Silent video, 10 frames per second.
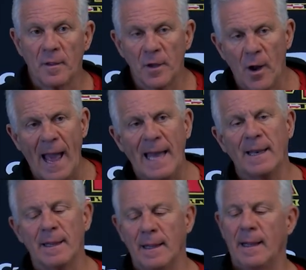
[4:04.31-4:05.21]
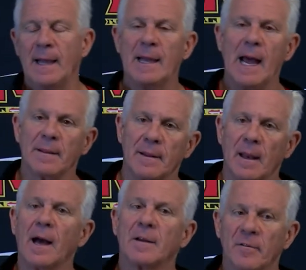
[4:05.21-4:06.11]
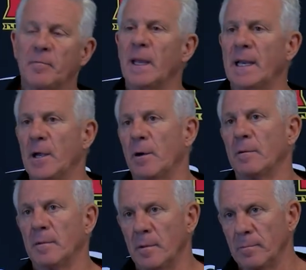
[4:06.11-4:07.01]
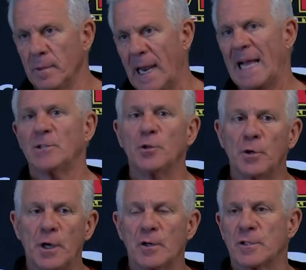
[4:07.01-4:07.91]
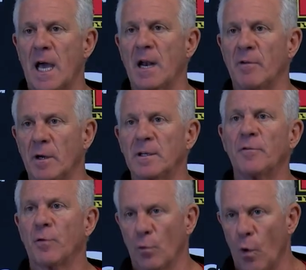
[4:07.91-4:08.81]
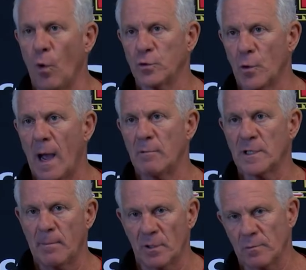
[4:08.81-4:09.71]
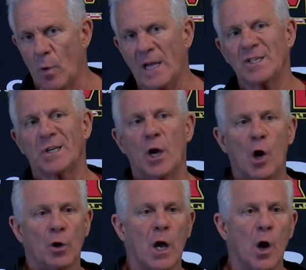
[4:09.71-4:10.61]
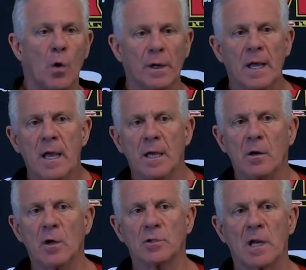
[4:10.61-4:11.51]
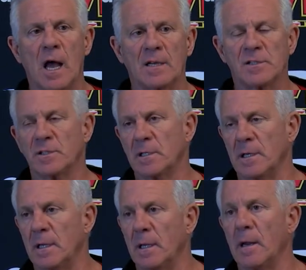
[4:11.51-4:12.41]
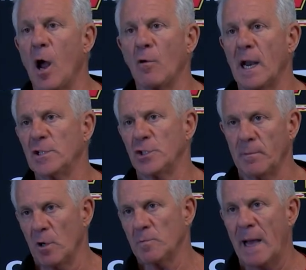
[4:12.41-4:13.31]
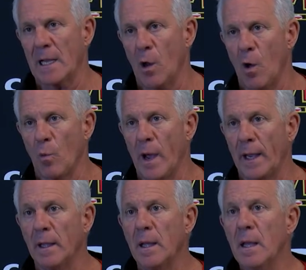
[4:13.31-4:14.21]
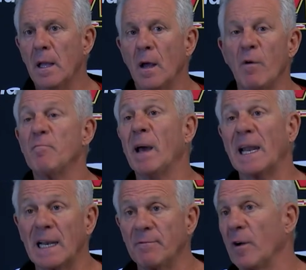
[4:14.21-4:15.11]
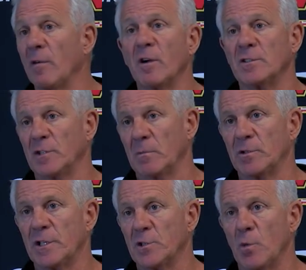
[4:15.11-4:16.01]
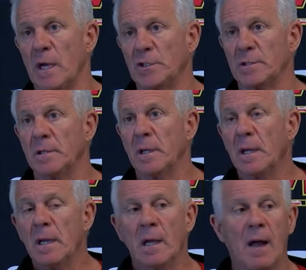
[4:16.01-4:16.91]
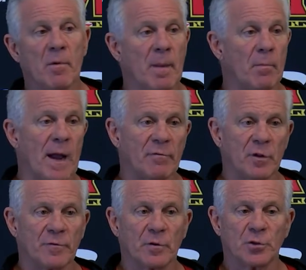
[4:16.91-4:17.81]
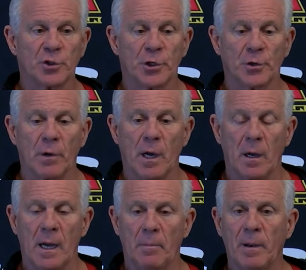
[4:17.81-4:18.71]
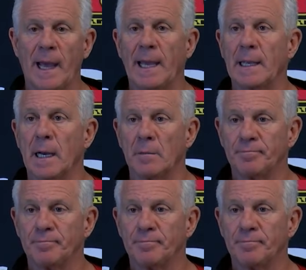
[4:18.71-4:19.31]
you know, I had the luck of being here the last 2 years kind of in a different role. So I was able to watch it go. And, you know, Coach Lox is, and our relationship goes back a long way. And we've been in a very, very similar situation. I remember after the first year playing